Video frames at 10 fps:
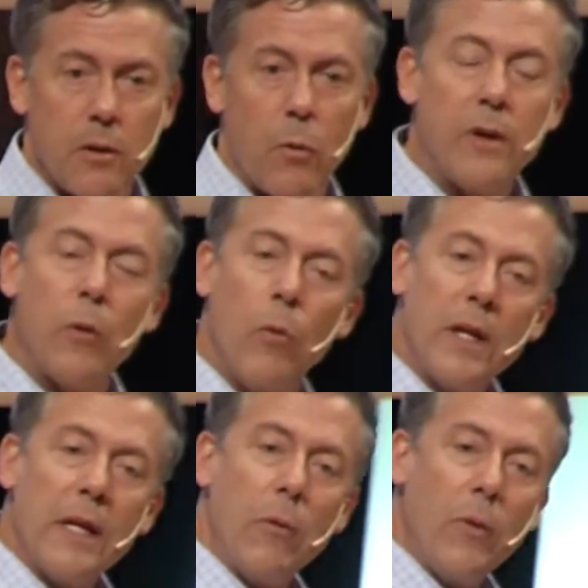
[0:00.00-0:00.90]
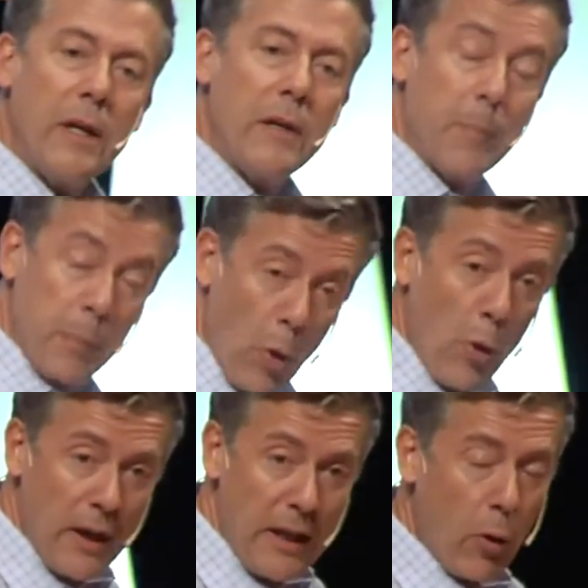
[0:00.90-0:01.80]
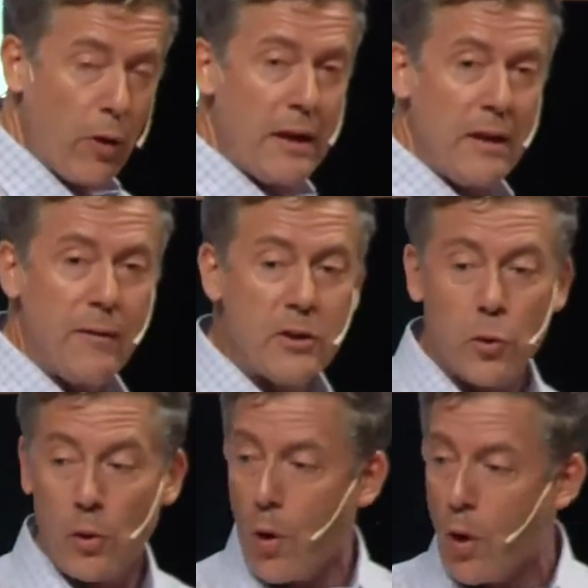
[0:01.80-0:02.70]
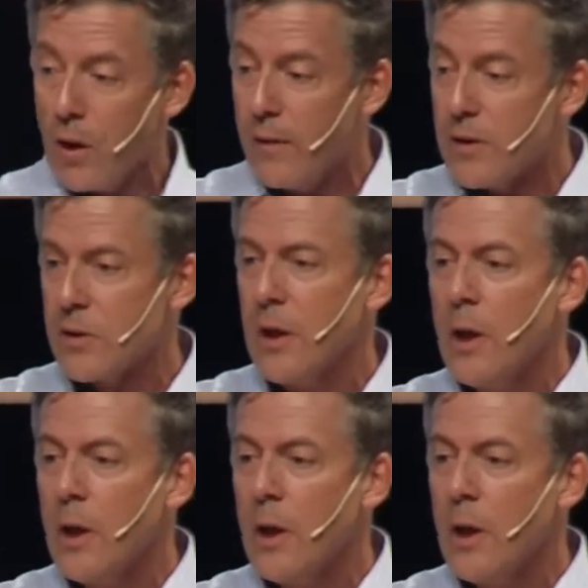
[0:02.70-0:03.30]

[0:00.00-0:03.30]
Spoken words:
When an employee or an individual or all of us,